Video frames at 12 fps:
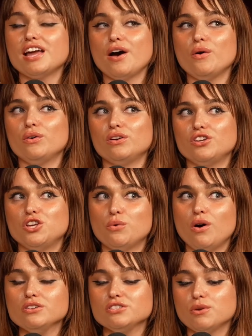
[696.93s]
now
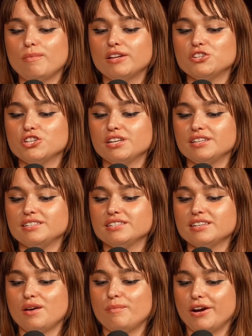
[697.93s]
you also
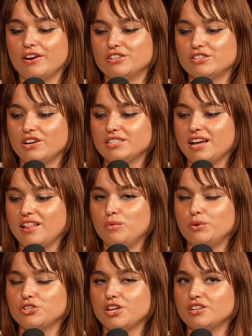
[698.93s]
mentioned America's Got
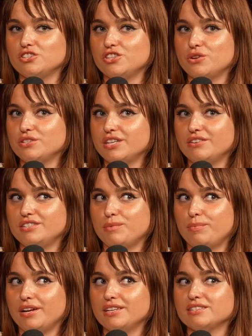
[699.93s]
Talent, which like so
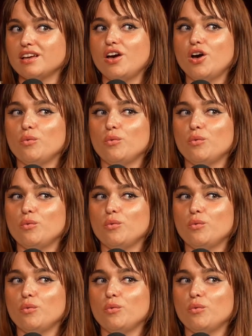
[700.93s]
serendipitous.